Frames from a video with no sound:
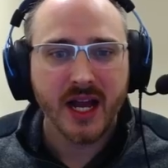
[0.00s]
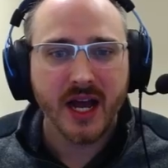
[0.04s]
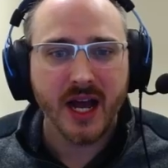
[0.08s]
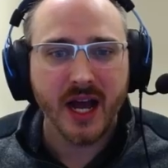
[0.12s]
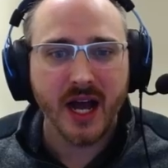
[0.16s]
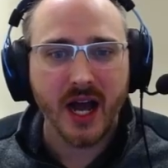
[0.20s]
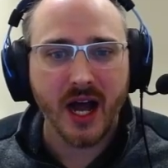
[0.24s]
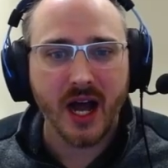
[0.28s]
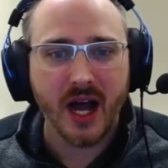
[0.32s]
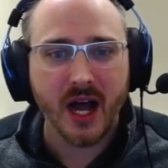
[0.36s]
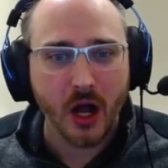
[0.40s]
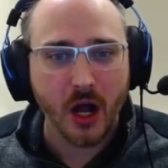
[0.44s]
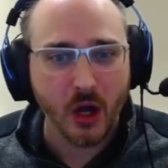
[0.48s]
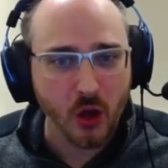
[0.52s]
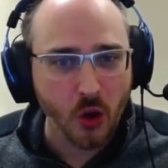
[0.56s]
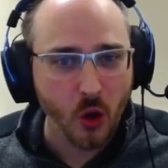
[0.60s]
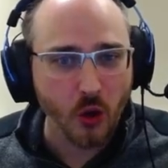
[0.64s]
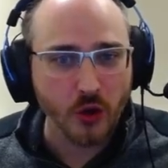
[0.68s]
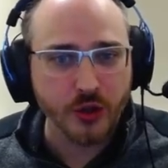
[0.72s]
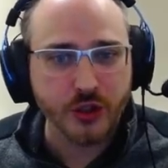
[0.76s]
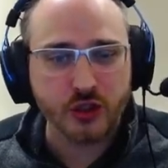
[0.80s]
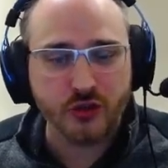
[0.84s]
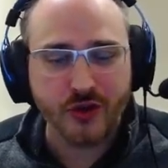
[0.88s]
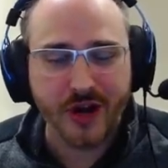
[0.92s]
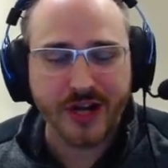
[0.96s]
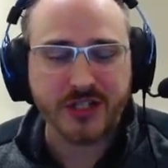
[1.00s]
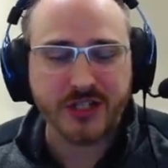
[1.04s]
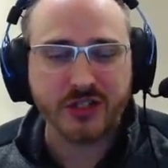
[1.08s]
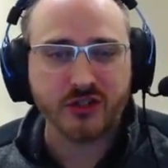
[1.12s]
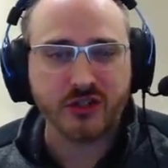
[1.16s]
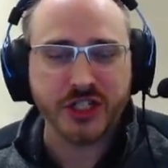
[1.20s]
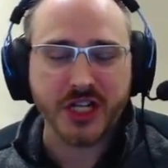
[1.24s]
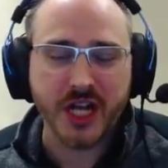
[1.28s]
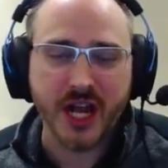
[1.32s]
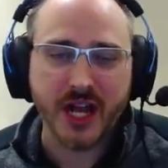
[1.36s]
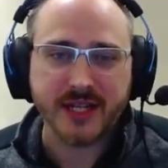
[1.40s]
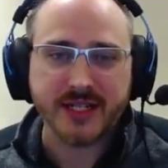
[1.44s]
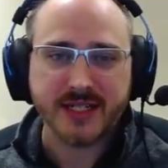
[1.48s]
a golden treasure
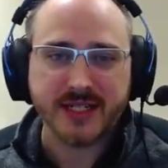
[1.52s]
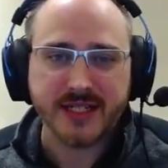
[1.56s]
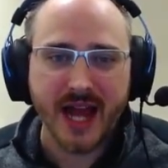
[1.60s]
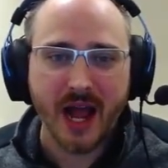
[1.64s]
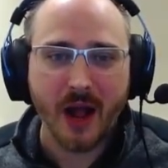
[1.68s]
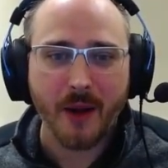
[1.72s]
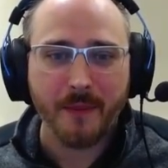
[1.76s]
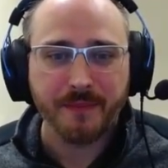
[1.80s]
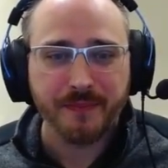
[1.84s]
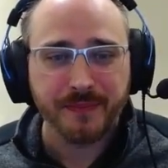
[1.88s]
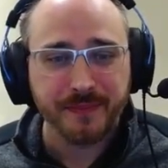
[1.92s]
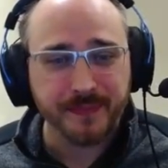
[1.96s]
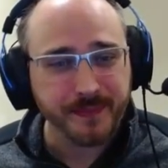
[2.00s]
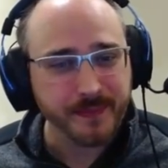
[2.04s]
chest. Now,